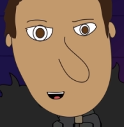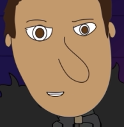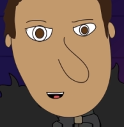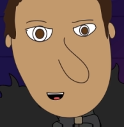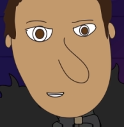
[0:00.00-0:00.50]
I
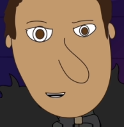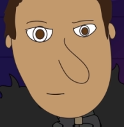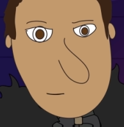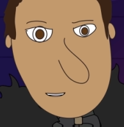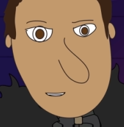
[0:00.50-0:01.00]
beg you,
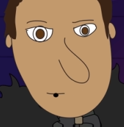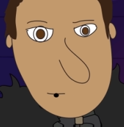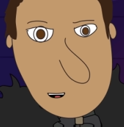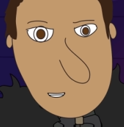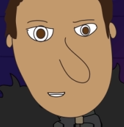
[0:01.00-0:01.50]
do
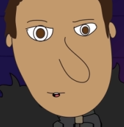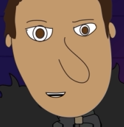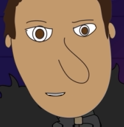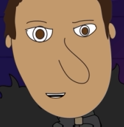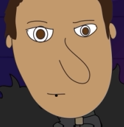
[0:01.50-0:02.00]
not bring any